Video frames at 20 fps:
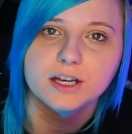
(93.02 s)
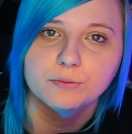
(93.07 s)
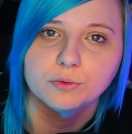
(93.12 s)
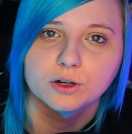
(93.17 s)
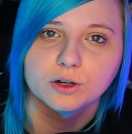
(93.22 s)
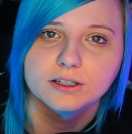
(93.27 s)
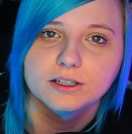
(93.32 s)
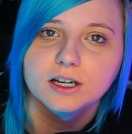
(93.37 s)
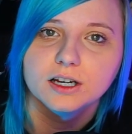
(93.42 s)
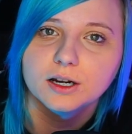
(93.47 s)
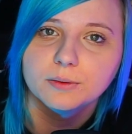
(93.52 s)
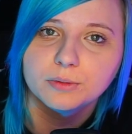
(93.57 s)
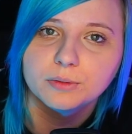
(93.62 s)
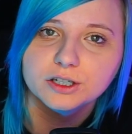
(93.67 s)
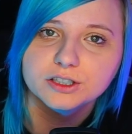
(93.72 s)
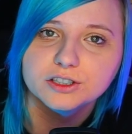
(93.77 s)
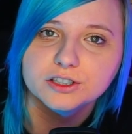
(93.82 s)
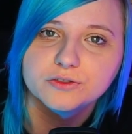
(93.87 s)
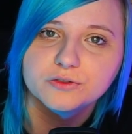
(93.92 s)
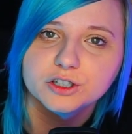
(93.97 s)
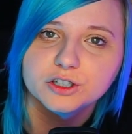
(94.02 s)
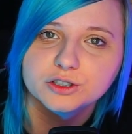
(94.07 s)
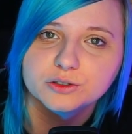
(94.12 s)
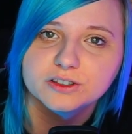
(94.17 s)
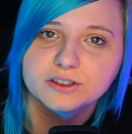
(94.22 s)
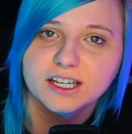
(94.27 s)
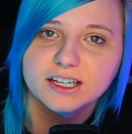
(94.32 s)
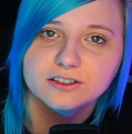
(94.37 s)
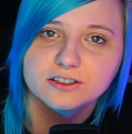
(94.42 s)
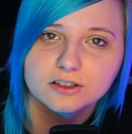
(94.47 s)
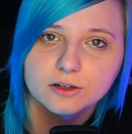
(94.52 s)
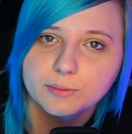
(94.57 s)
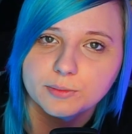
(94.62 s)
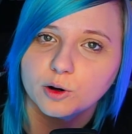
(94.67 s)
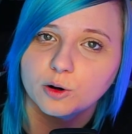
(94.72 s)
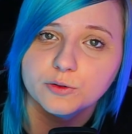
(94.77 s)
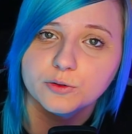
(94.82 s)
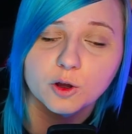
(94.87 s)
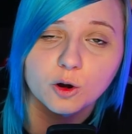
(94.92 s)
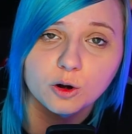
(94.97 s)
1. Purchase Virtual Desktop
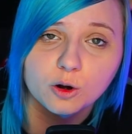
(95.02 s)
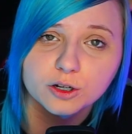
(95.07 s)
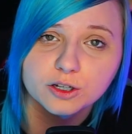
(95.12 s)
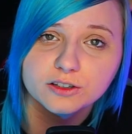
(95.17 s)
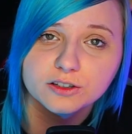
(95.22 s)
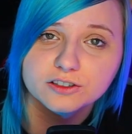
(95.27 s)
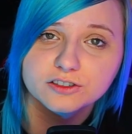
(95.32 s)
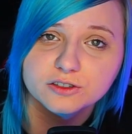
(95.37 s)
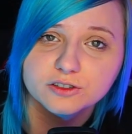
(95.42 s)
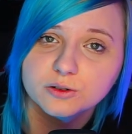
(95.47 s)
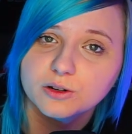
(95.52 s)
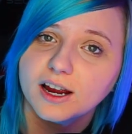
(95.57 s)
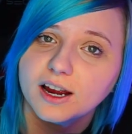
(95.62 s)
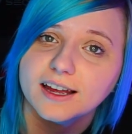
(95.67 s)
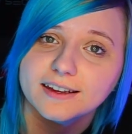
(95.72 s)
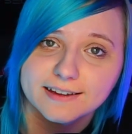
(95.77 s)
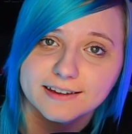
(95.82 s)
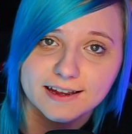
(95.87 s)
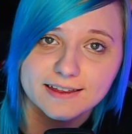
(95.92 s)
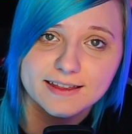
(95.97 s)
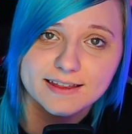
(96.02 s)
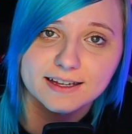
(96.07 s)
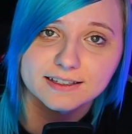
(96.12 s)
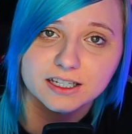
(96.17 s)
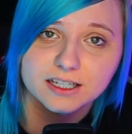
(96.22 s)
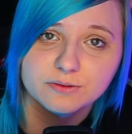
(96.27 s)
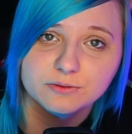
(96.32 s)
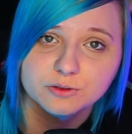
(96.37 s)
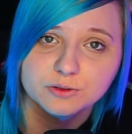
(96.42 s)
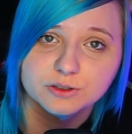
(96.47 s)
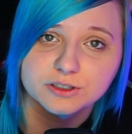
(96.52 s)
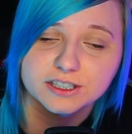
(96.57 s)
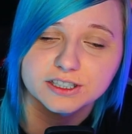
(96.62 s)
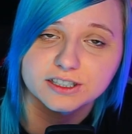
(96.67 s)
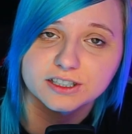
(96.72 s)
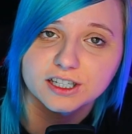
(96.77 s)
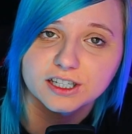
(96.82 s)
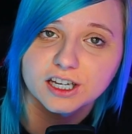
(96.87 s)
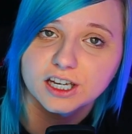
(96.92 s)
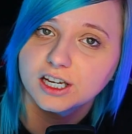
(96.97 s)
on the Oculus store and get that downloaded.
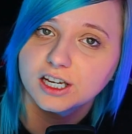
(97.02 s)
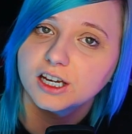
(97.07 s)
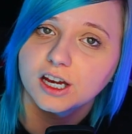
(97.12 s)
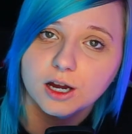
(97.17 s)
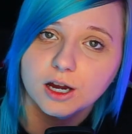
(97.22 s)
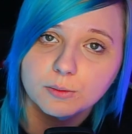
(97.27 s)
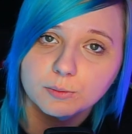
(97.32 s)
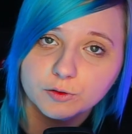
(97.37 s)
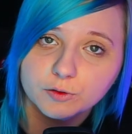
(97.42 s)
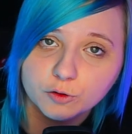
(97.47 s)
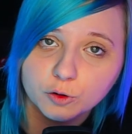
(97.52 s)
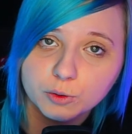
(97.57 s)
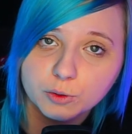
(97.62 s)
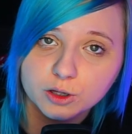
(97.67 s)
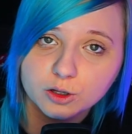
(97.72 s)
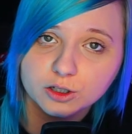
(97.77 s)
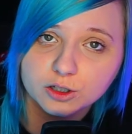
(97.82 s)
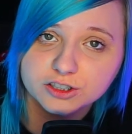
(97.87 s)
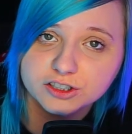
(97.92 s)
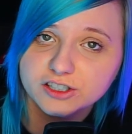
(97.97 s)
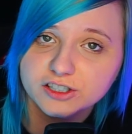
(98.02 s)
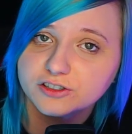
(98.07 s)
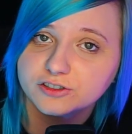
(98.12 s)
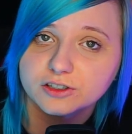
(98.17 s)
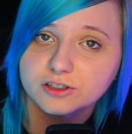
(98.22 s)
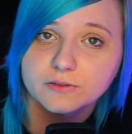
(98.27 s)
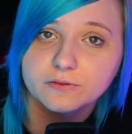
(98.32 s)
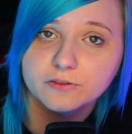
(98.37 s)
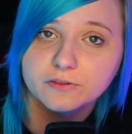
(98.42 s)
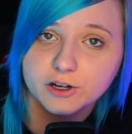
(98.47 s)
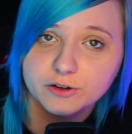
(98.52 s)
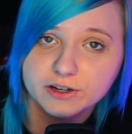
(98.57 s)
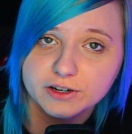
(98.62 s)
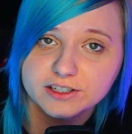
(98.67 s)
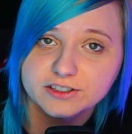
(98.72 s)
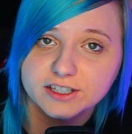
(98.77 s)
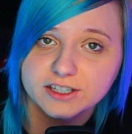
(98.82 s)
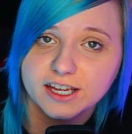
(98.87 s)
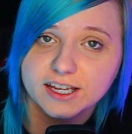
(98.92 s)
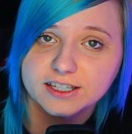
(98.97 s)
Before we launch this, there's various
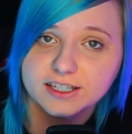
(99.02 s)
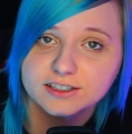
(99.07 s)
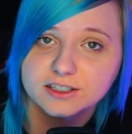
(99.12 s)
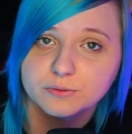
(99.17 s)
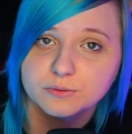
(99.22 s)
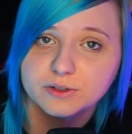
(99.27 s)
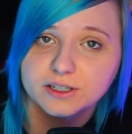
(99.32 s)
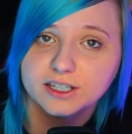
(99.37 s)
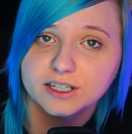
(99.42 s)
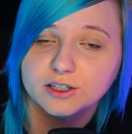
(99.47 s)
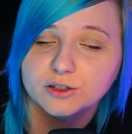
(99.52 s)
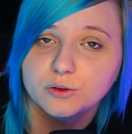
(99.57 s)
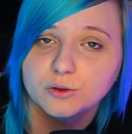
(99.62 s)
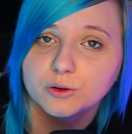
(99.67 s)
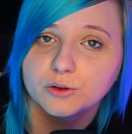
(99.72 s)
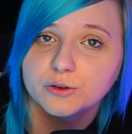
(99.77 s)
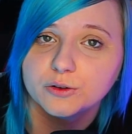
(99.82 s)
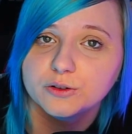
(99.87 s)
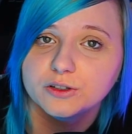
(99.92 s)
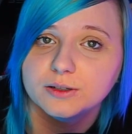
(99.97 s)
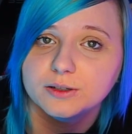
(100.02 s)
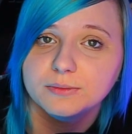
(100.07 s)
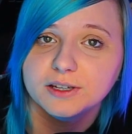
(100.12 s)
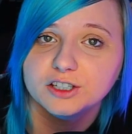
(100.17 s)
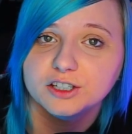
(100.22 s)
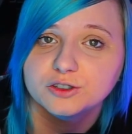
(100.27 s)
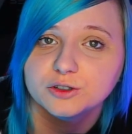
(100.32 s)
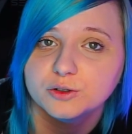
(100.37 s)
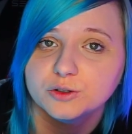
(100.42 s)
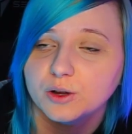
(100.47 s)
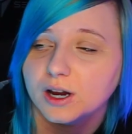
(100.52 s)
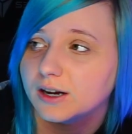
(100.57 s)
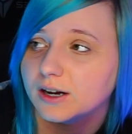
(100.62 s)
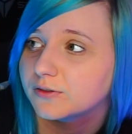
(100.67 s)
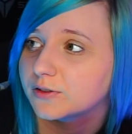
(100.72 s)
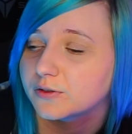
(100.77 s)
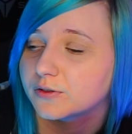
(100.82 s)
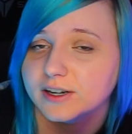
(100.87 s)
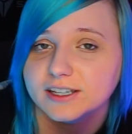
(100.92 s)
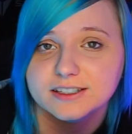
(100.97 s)
settings that we need to go through to make sure you have
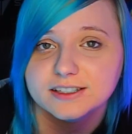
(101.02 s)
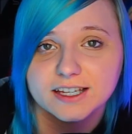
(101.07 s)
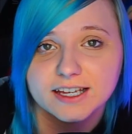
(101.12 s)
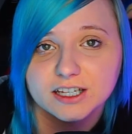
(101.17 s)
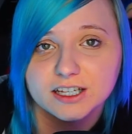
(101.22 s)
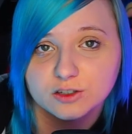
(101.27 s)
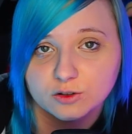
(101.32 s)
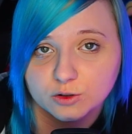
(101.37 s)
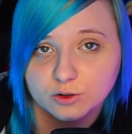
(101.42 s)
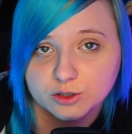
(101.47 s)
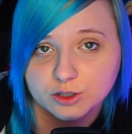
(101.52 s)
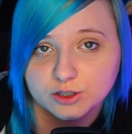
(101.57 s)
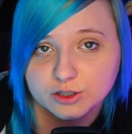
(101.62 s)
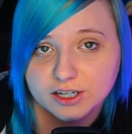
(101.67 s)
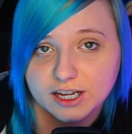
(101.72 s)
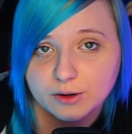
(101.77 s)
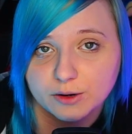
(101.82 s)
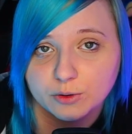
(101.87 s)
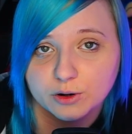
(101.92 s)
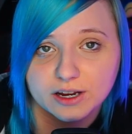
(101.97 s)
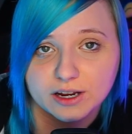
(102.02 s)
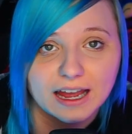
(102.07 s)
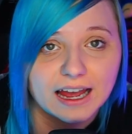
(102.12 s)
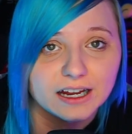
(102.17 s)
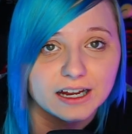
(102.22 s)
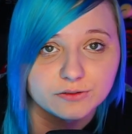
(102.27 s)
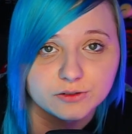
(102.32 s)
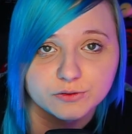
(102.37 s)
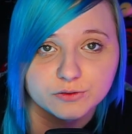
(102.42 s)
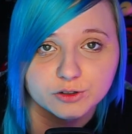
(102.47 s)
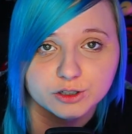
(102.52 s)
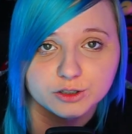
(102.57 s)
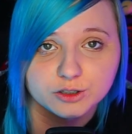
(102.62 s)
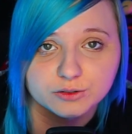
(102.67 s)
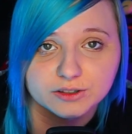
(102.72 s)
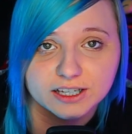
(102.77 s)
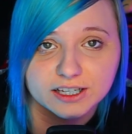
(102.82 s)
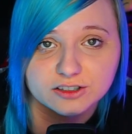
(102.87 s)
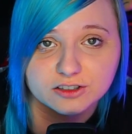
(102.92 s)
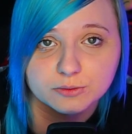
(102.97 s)
the right settings on your network and for Virtual
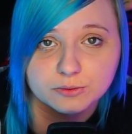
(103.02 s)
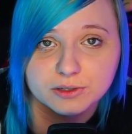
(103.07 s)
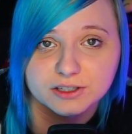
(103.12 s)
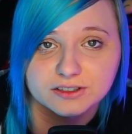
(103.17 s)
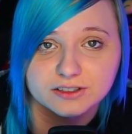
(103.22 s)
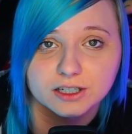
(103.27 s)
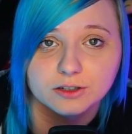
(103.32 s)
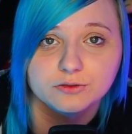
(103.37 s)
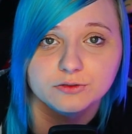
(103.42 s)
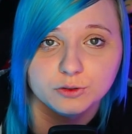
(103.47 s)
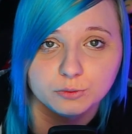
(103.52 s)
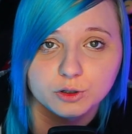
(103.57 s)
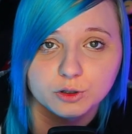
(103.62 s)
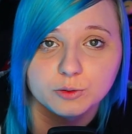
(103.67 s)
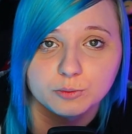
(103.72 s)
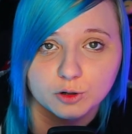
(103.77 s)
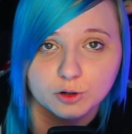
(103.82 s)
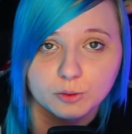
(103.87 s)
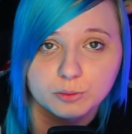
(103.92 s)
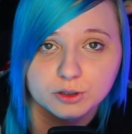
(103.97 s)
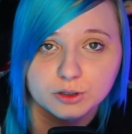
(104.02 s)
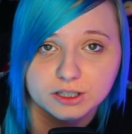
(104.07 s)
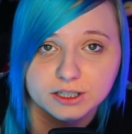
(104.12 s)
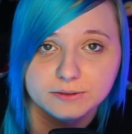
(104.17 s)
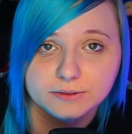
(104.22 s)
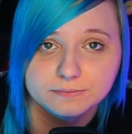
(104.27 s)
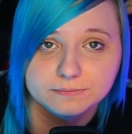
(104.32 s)
Desktop itself to work properly.